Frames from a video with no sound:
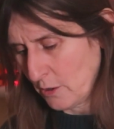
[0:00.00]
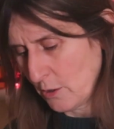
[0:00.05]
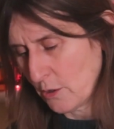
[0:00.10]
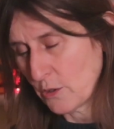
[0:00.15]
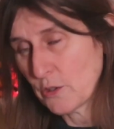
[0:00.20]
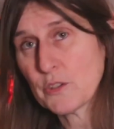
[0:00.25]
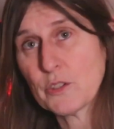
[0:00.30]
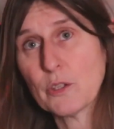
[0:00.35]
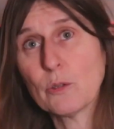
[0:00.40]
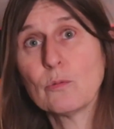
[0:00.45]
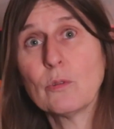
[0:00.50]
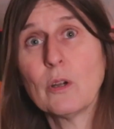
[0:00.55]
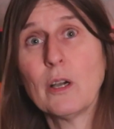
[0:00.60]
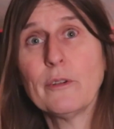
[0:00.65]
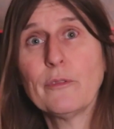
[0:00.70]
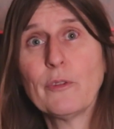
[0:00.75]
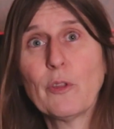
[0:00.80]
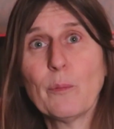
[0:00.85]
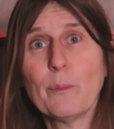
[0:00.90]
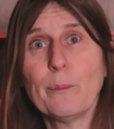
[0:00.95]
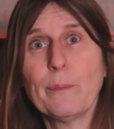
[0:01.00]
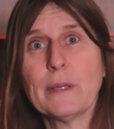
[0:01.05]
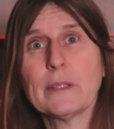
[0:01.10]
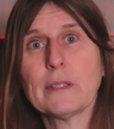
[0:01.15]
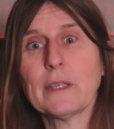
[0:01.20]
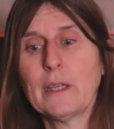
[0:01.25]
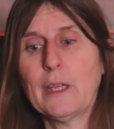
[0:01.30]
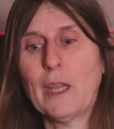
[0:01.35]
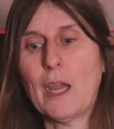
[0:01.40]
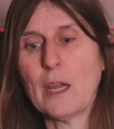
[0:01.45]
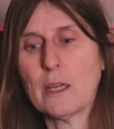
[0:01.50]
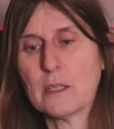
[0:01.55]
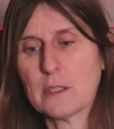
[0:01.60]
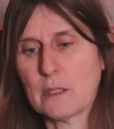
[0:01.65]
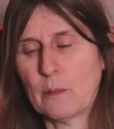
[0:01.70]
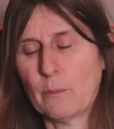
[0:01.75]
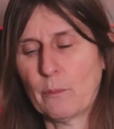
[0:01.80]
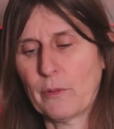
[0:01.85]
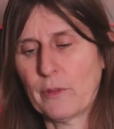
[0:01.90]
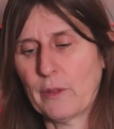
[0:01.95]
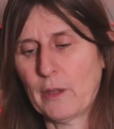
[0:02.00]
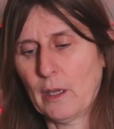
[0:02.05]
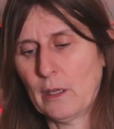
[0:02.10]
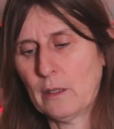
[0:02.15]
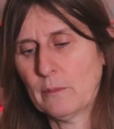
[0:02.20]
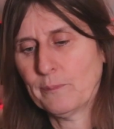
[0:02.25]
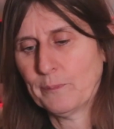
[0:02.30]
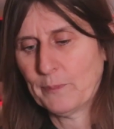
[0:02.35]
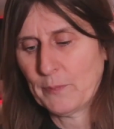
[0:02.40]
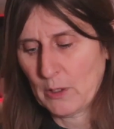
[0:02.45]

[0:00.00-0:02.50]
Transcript: So rather than buying something,